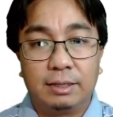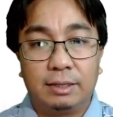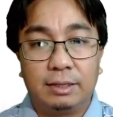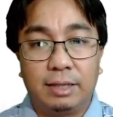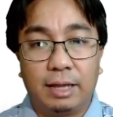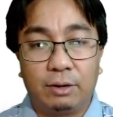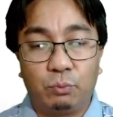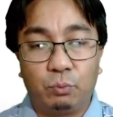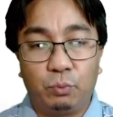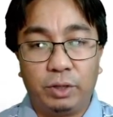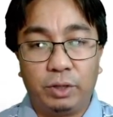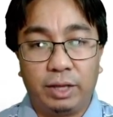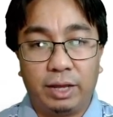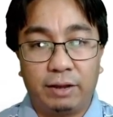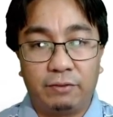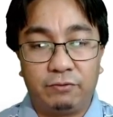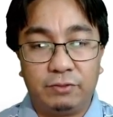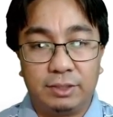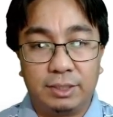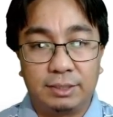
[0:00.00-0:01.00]
that we
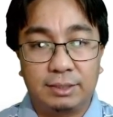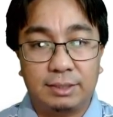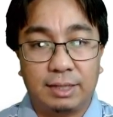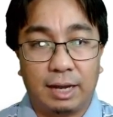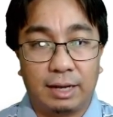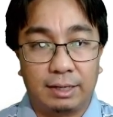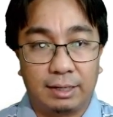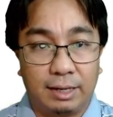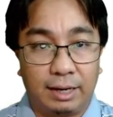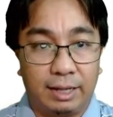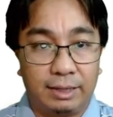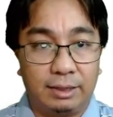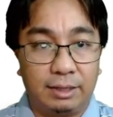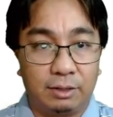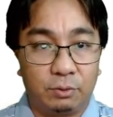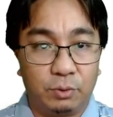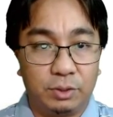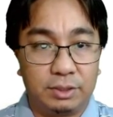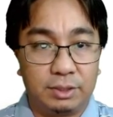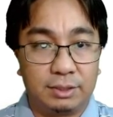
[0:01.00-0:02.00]
have just
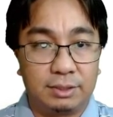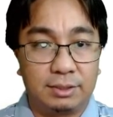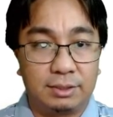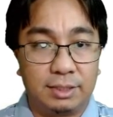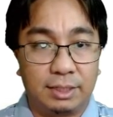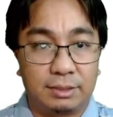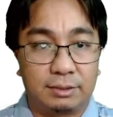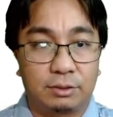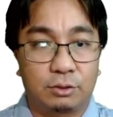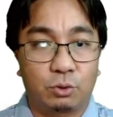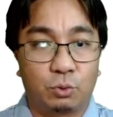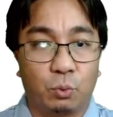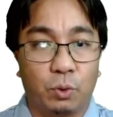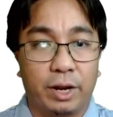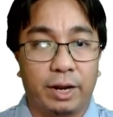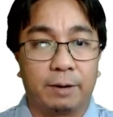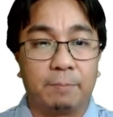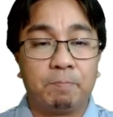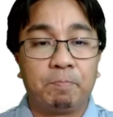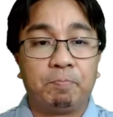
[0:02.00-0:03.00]
calculated, which is 6
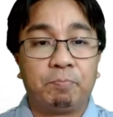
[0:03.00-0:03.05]
squared.